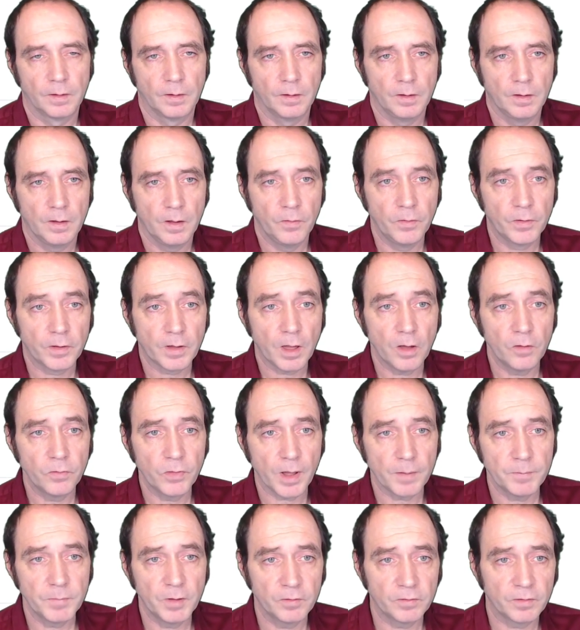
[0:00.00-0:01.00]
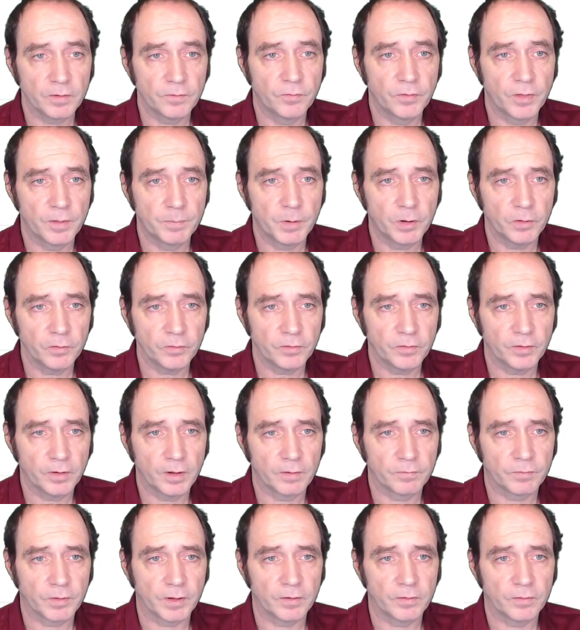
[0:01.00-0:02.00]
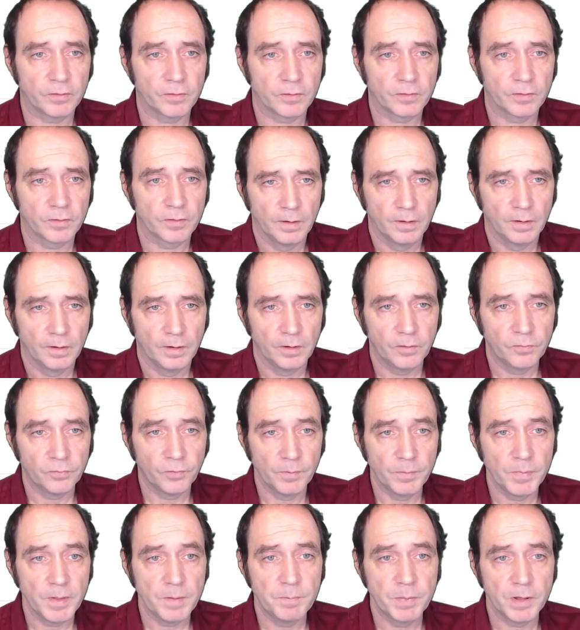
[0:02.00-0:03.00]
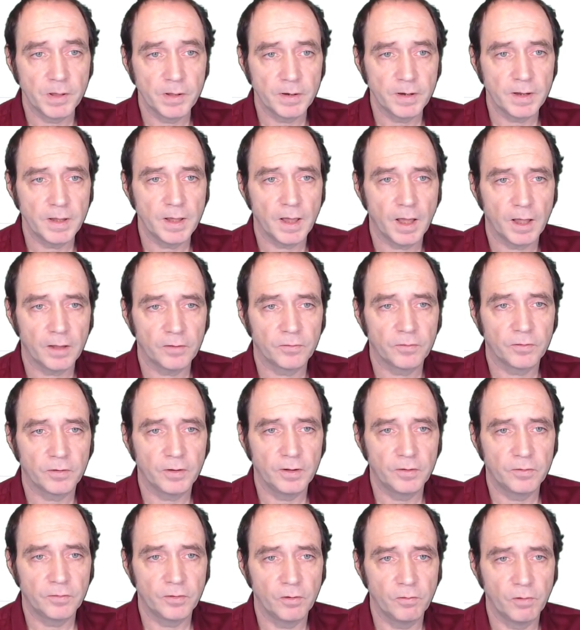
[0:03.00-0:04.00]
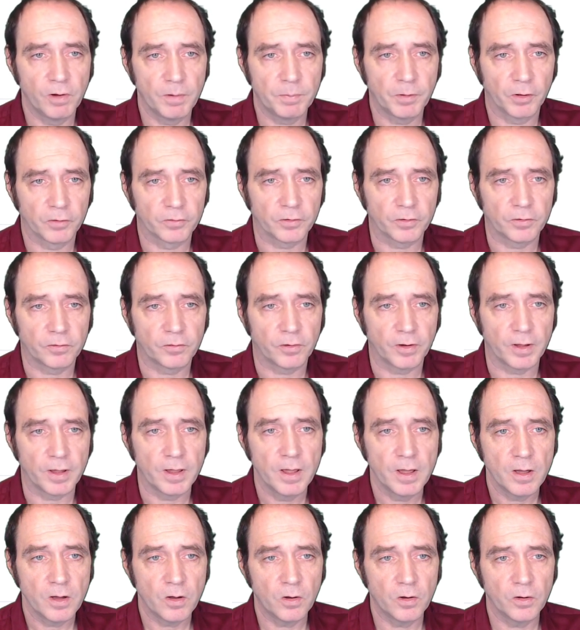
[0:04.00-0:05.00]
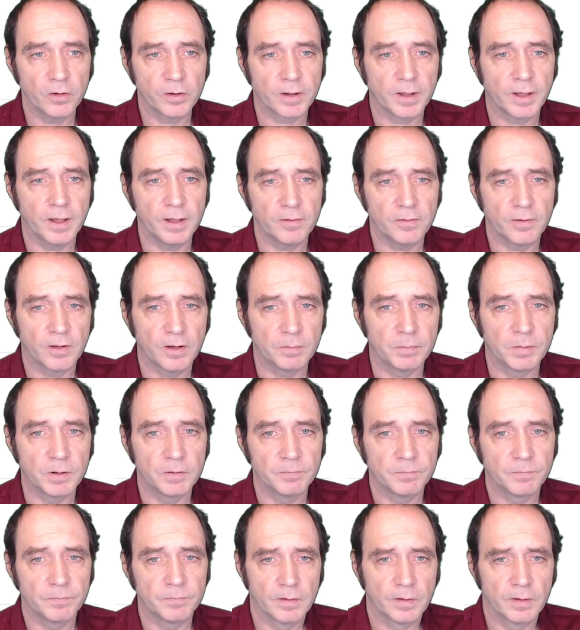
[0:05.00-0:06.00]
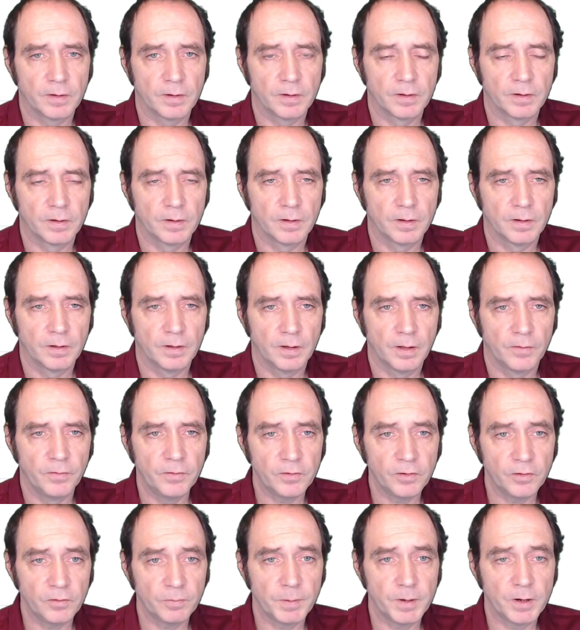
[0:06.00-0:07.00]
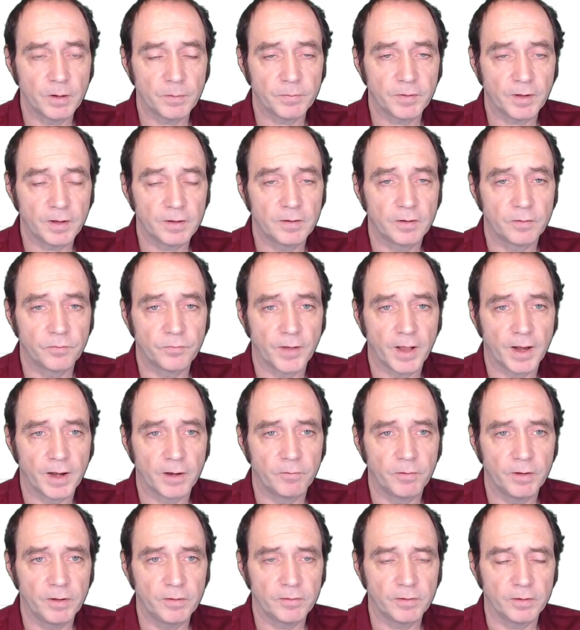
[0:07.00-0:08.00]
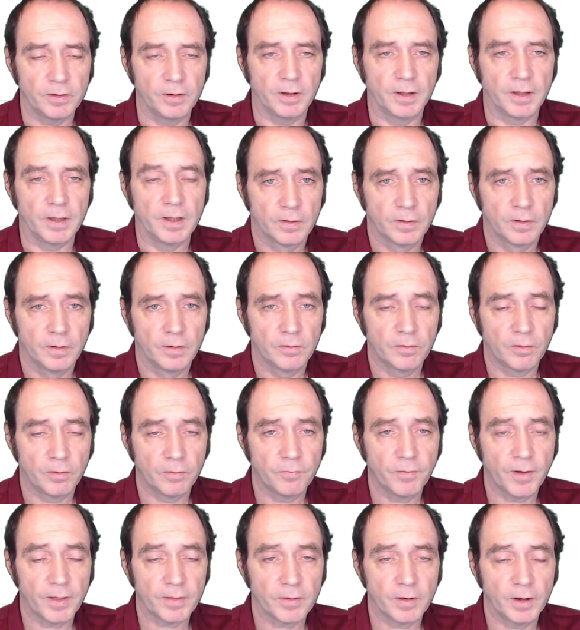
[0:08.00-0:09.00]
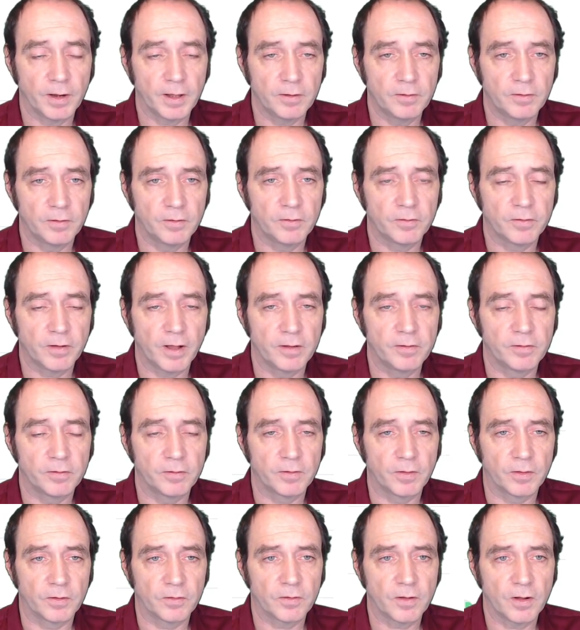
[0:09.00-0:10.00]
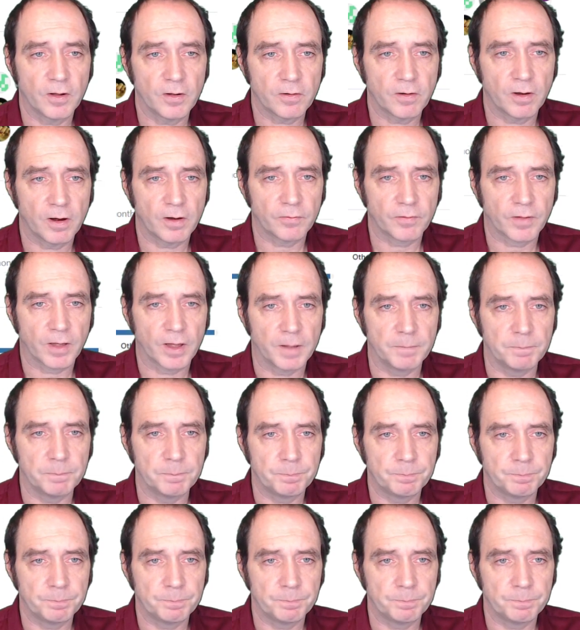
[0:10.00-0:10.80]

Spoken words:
And the code that I'm using for the bot service is from the Bernie SC2 repository on GitHub. And this has been updated fairly recently to reflect the latest changes in the StarCraft game.